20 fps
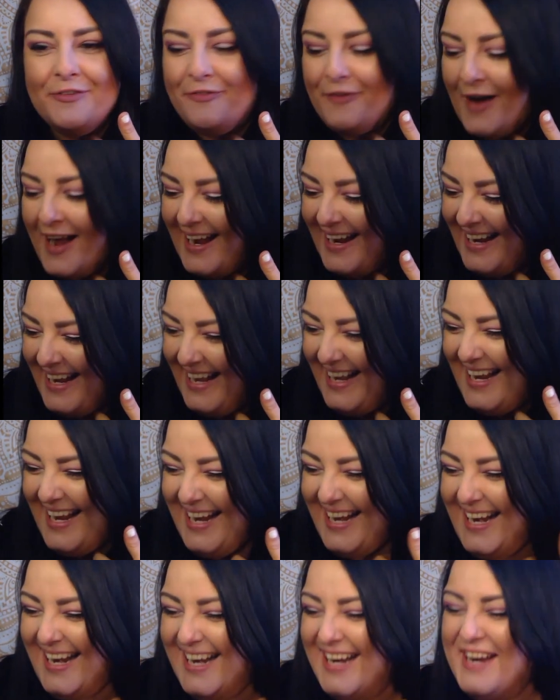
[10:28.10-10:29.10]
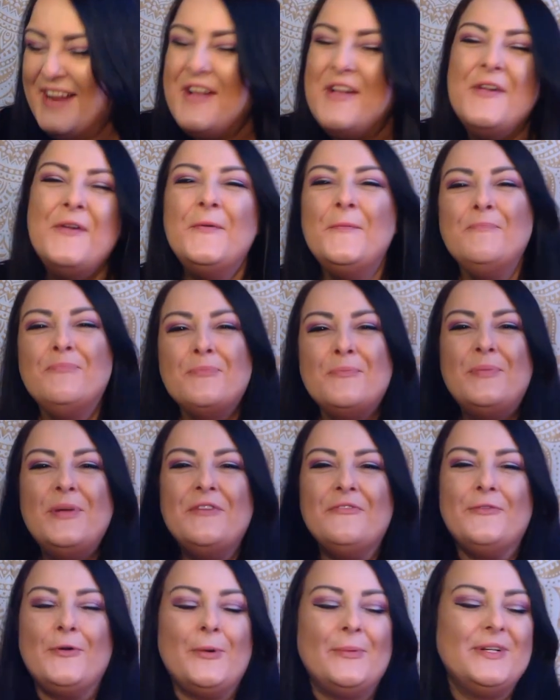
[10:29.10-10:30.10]
fine
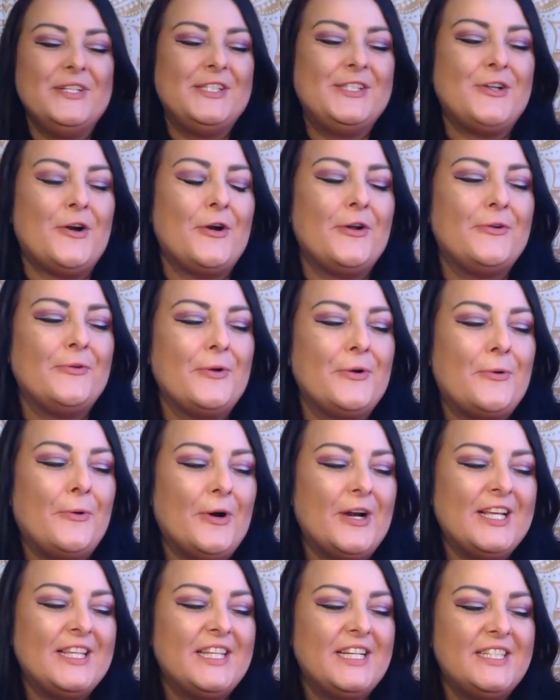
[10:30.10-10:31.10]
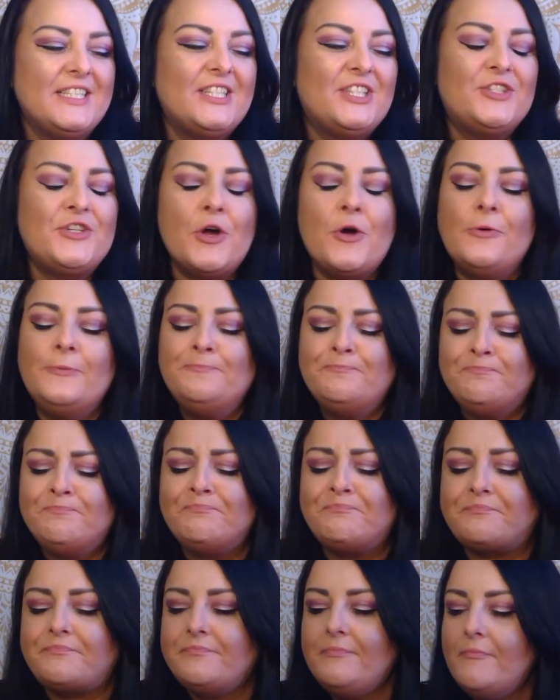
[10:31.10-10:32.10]
before we started recording this. So
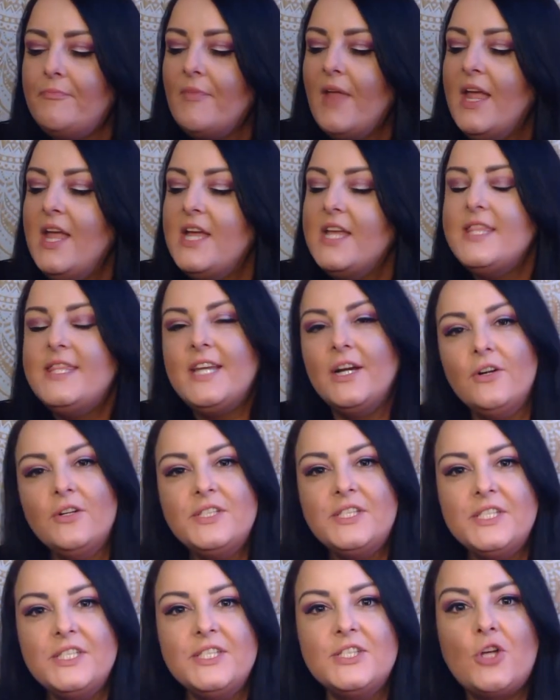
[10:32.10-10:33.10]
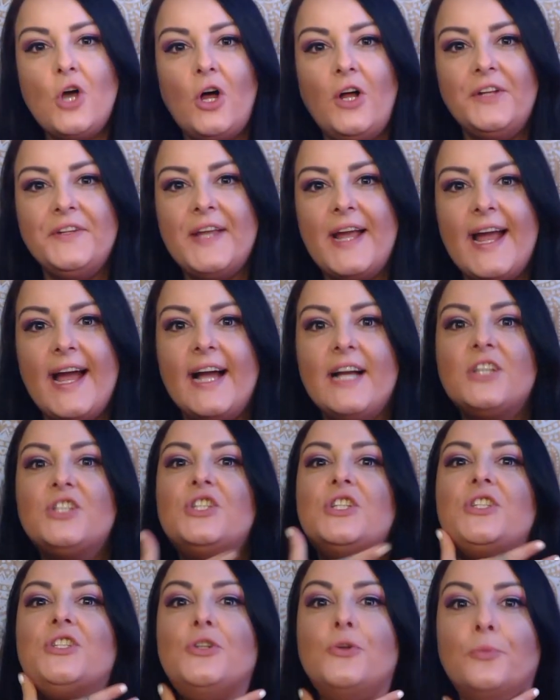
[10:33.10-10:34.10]
there's this call to
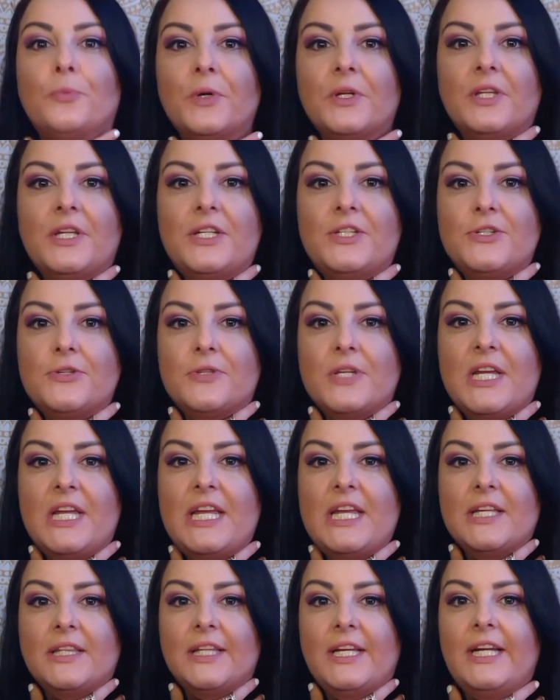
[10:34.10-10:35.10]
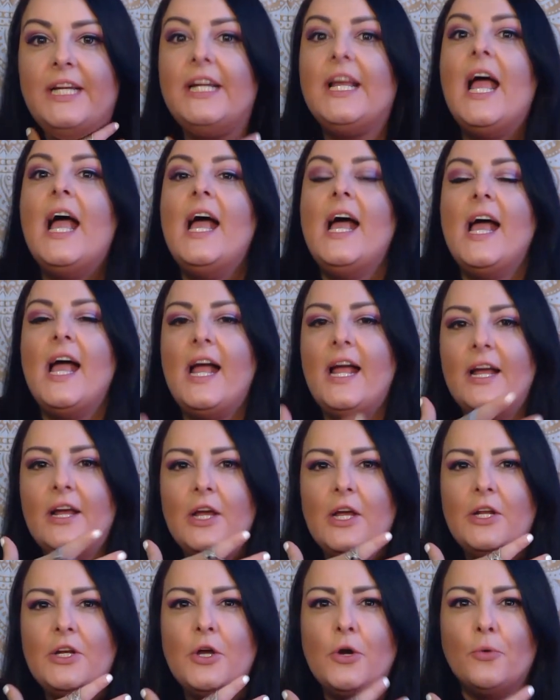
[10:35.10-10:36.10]
action to really do the healing
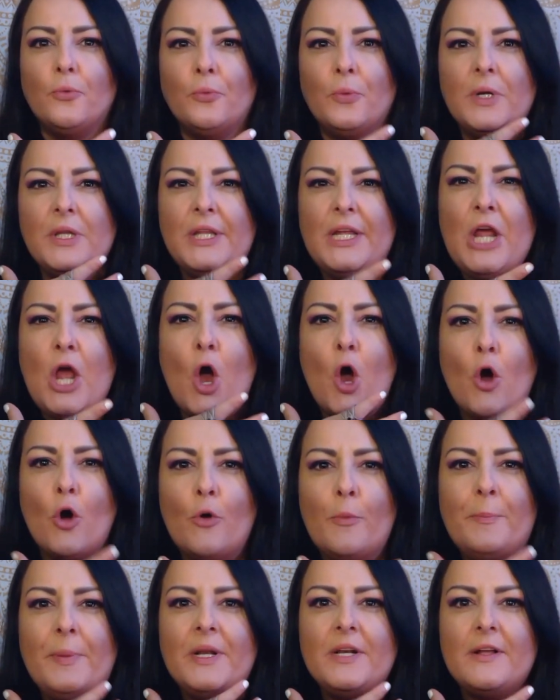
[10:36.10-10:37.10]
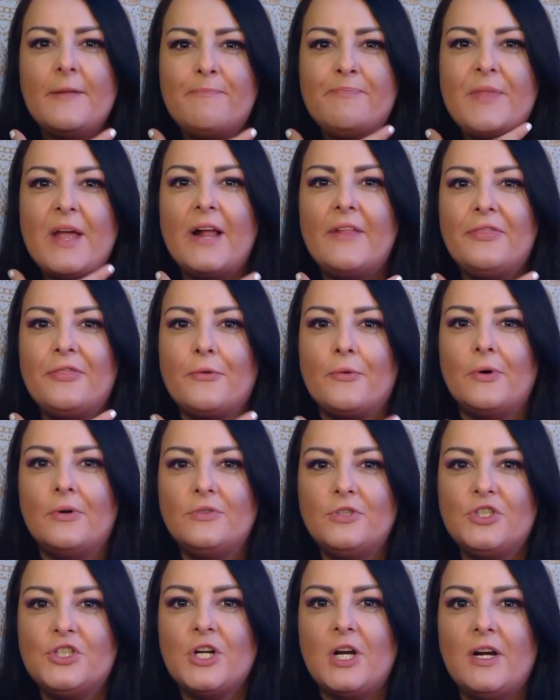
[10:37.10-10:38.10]
and really open up that
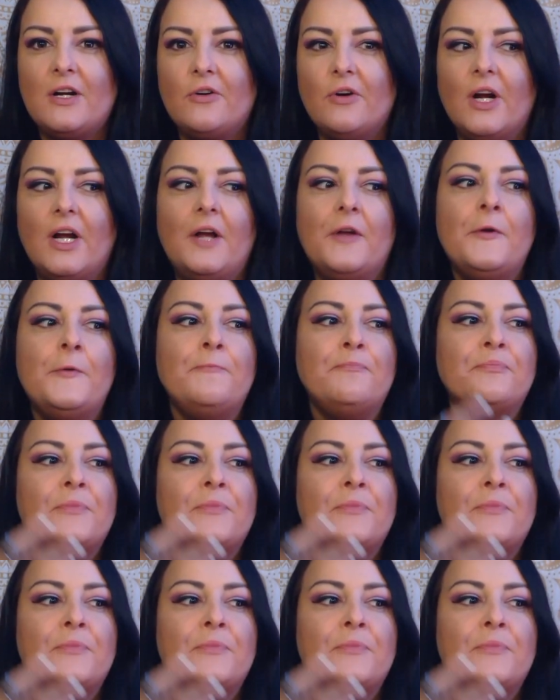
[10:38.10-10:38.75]
throat chakra,